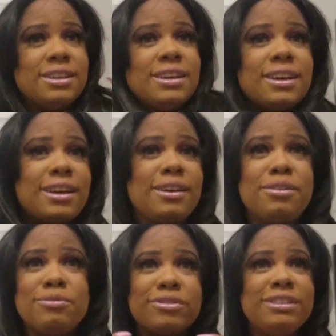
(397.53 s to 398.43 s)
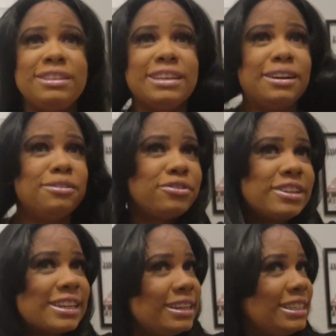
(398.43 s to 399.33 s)
I don't feel like
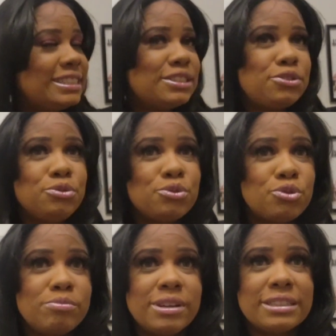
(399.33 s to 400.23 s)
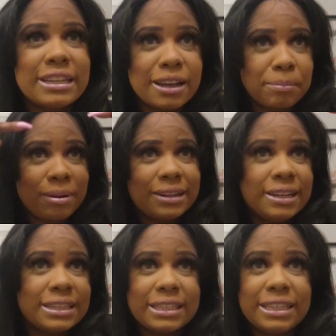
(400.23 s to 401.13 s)
I need to do too much like
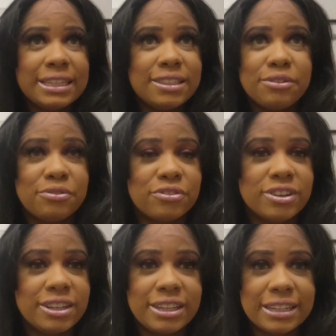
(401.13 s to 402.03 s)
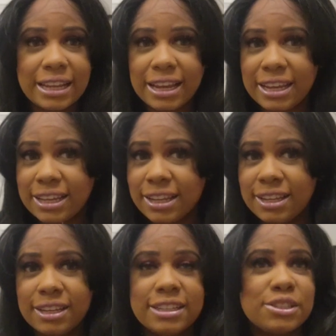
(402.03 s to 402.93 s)
plucking in the front. Like,
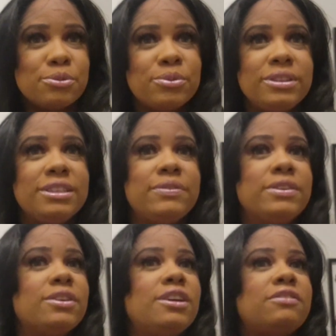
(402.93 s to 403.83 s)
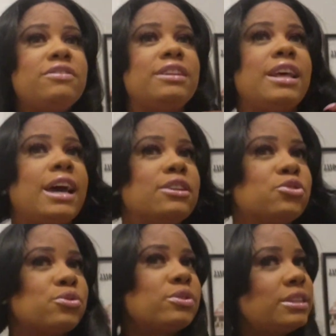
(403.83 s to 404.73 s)
it's really giving off
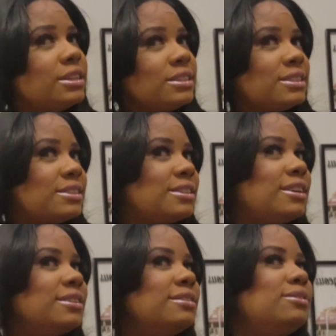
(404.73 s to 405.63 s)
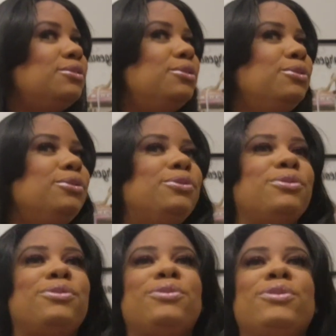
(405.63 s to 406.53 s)
naturalness. Like, ooh,
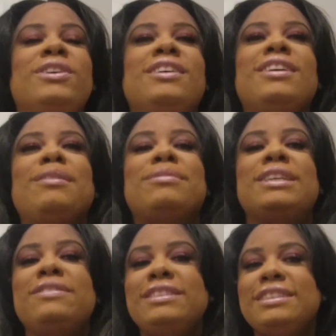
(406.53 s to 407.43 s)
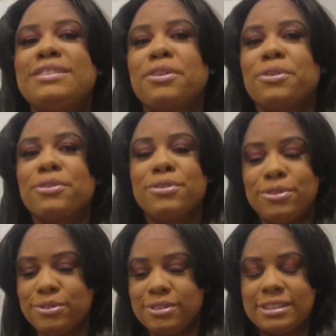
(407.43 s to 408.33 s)
I'm loving these
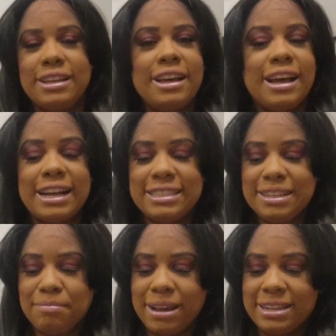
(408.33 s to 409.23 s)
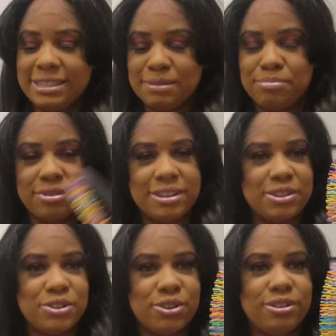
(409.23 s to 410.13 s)
curls. I did buy this brush,
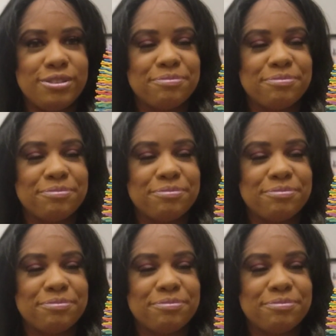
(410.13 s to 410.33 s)
y'all.